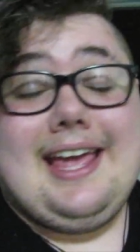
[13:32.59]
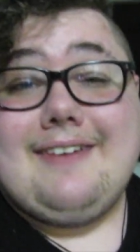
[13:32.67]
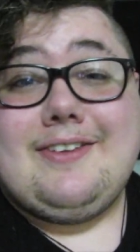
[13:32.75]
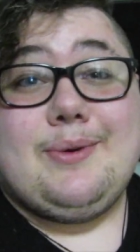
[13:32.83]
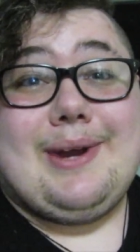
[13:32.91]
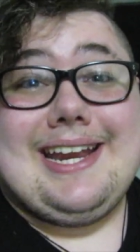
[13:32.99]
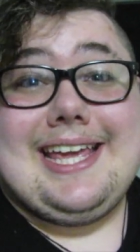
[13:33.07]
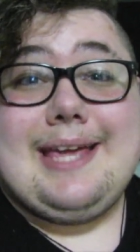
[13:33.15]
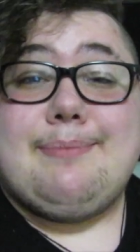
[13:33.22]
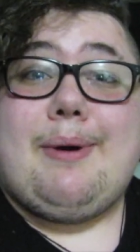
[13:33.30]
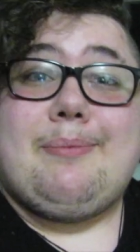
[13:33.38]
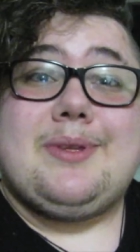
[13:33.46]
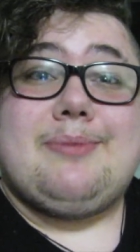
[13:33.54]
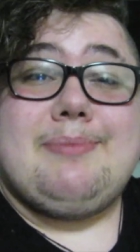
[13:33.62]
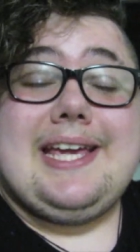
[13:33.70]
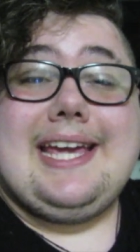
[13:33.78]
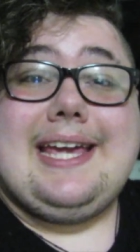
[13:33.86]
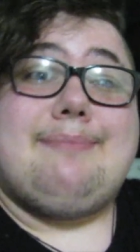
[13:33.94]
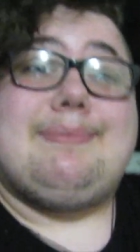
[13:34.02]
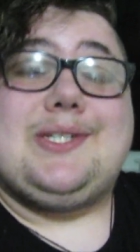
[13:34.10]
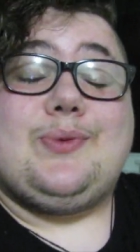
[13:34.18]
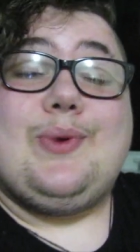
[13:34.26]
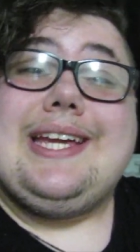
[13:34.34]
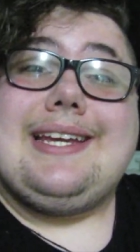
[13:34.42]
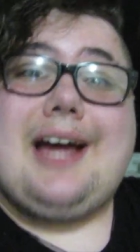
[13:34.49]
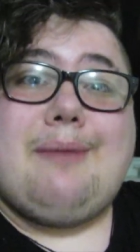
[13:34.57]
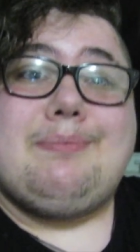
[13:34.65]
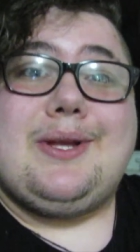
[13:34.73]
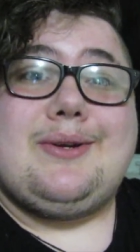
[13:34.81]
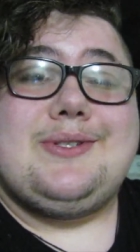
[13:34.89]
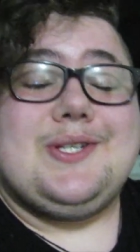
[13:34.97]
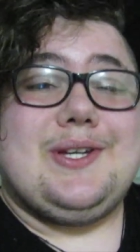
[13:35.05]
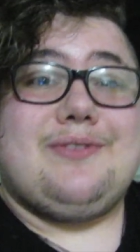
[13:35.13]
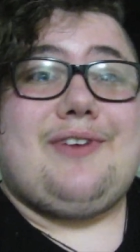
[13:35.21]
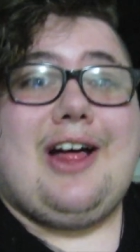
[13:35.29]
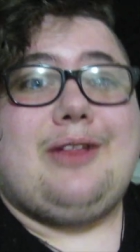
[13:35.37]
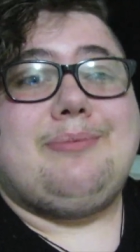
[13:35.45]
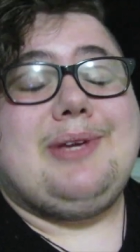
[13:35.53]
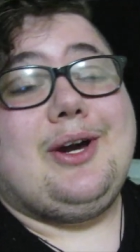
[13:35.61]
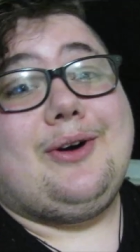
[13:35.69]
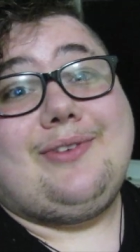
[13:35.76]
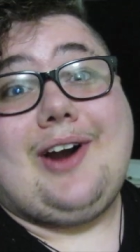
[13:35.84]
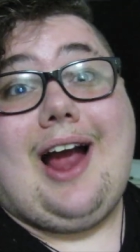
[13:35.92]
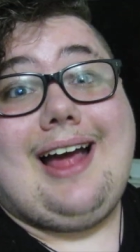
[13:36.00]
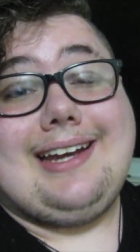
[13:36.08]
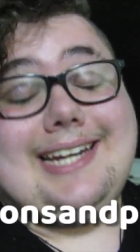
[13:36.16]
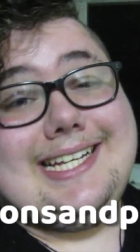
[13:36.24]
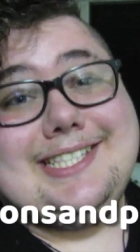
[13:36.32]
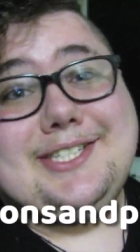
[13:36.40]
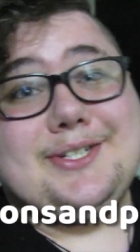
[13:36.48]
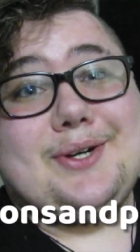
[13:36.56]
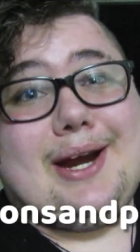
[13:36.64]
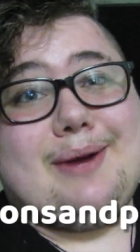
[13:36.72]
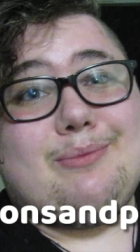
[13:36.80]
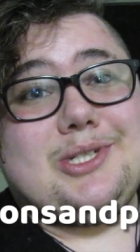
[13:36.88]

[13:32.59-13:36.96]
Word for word: If you want to keep up with me in between uploads, you can follow me over on Instagram,